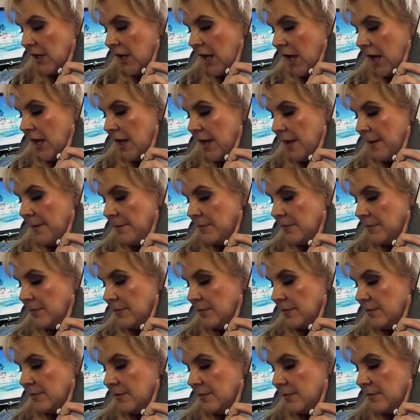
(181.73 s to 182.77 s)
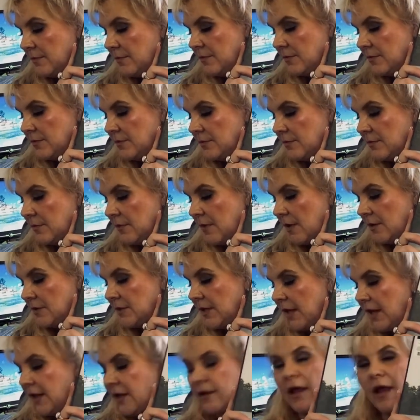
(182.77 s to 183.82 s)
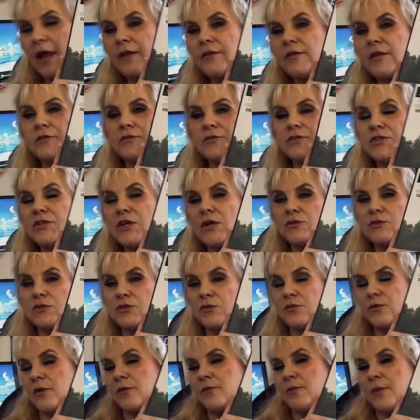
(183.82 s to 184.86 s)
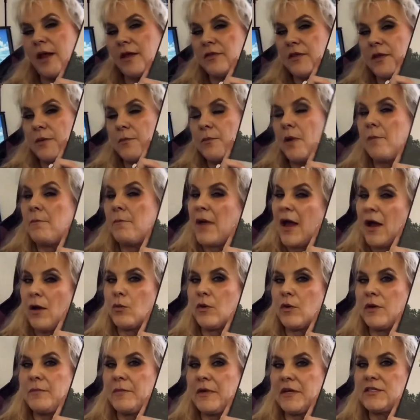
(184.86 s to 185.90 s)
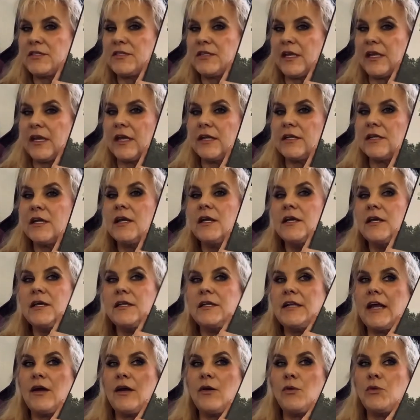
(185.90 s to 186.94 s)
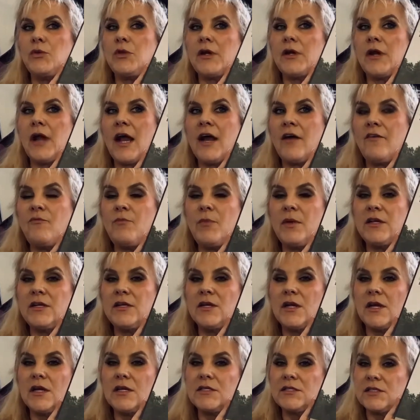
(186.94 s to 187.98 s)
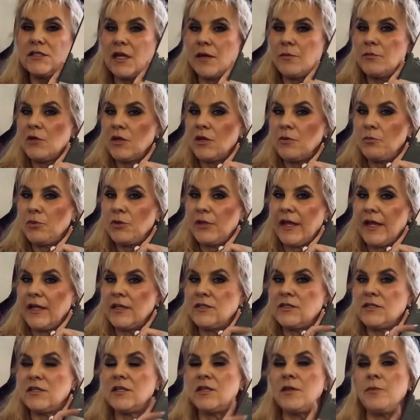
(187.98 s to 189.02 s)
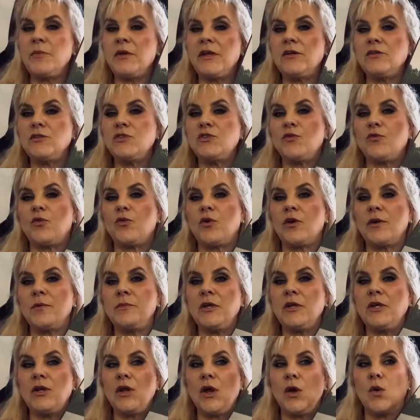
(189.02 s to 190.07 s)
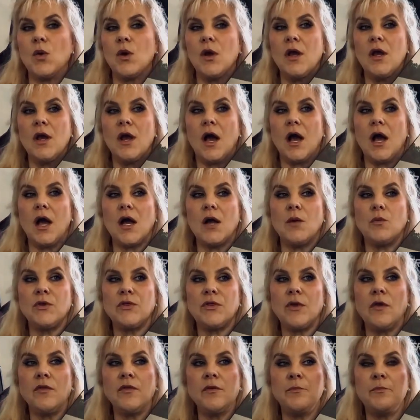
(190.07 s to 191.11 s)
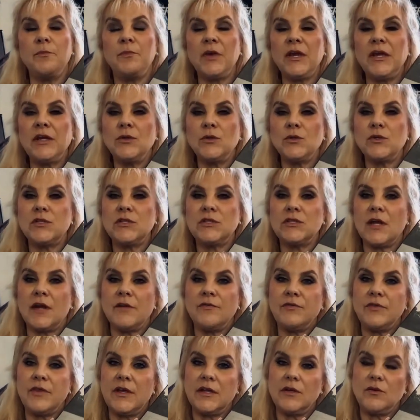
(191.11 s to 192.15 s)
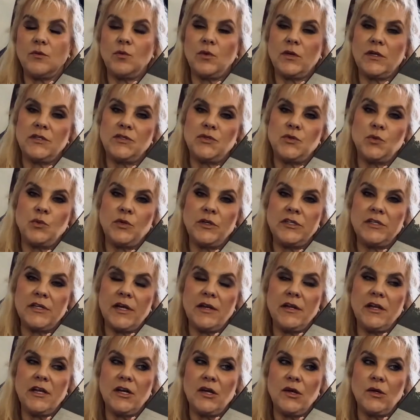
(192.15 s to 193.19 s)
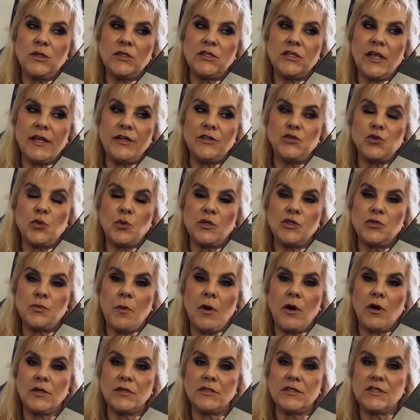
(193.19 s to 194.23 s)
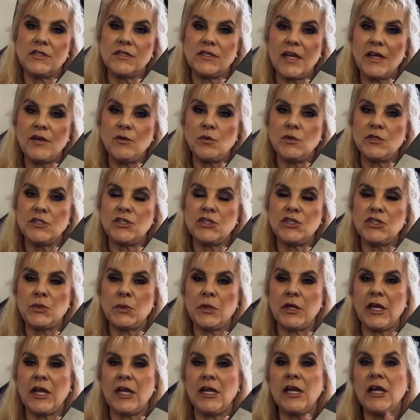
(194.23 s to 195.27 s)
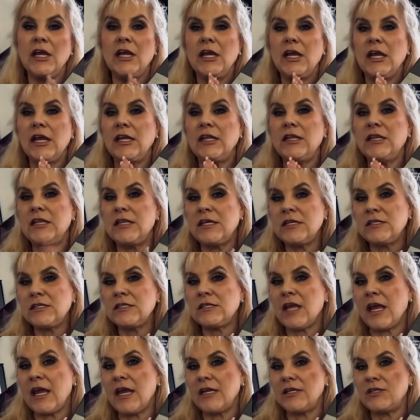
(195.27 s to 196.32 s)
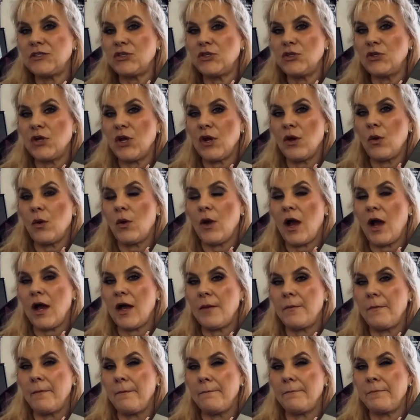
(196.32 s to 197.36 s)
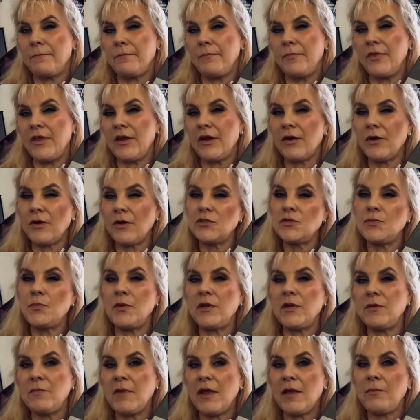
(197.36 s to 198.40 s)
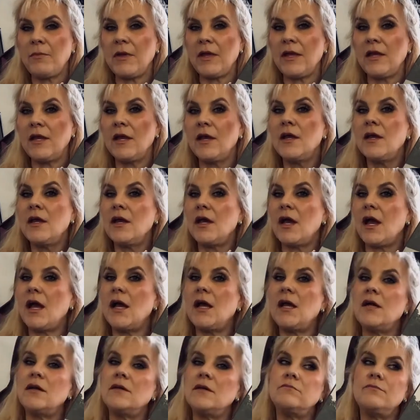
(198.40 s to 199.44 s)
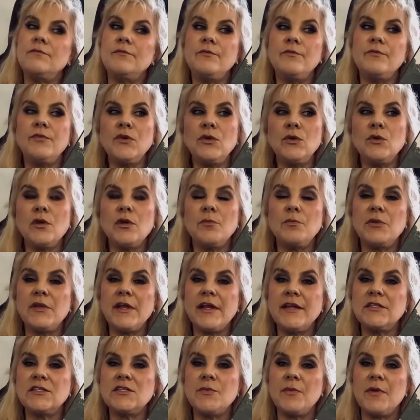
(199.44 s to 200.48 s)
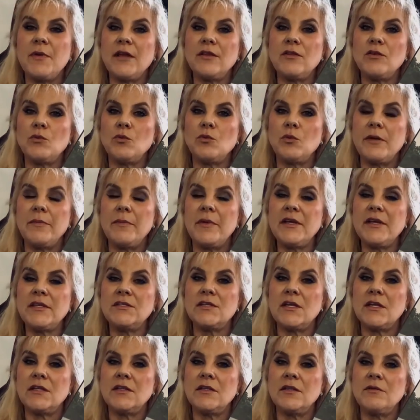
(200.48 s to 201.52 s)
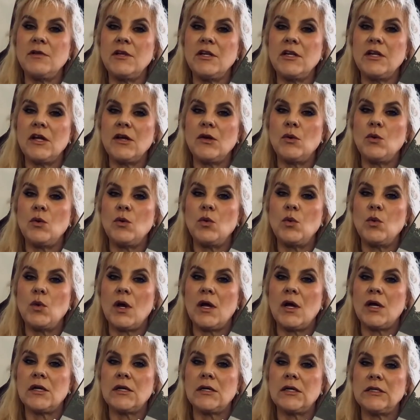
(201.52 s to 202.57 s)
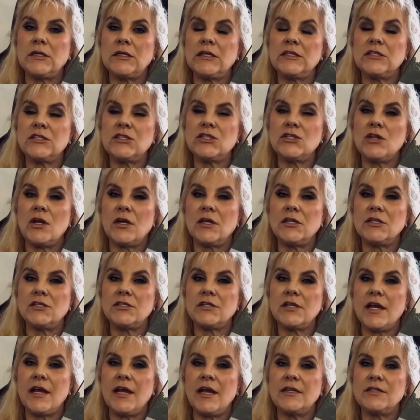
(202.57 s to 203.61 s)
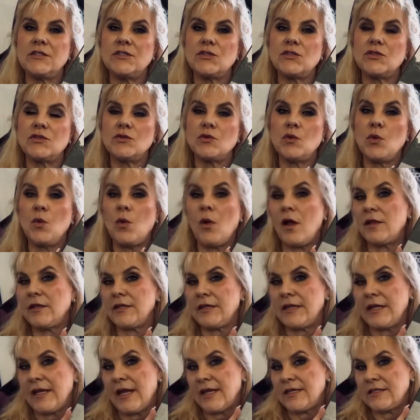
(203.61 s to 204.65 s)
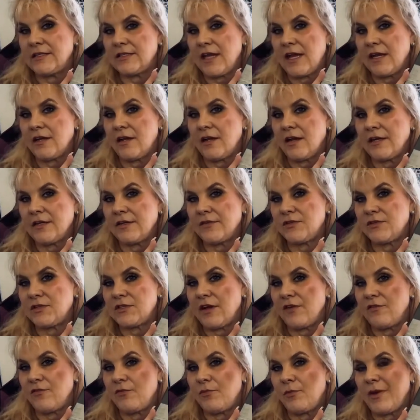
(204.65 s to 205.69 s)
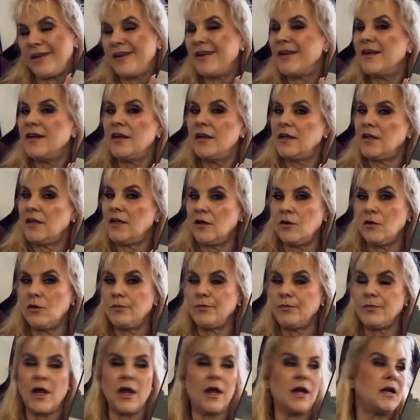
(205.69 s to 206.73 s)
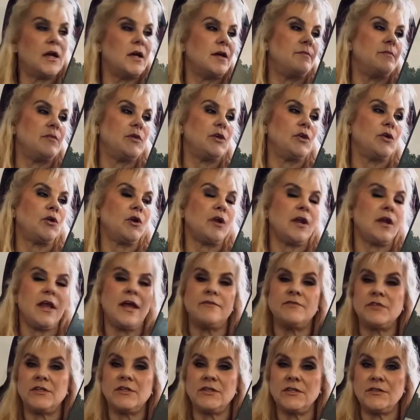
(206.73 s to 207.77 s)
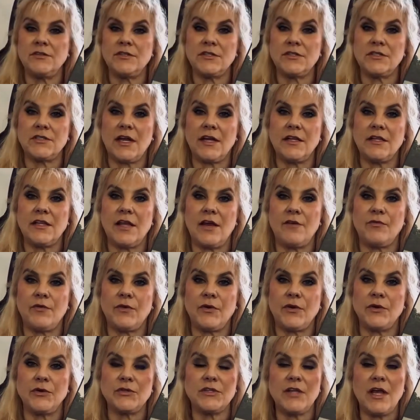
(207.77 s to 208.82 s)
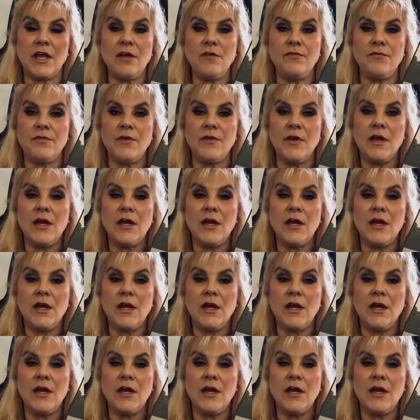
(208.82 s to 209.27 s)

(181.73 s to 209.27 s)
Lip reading: And there's notes about them about remixing it. Now, there have been some complaints in the Beatles forum, with all the Beatles stuff that was redone. It's like George Martin's son was doing it. In this case, there's been maybe a few complaints about the remix that, it's not as quality as that kind of stuff. But, you're going to have to decide that for yourself.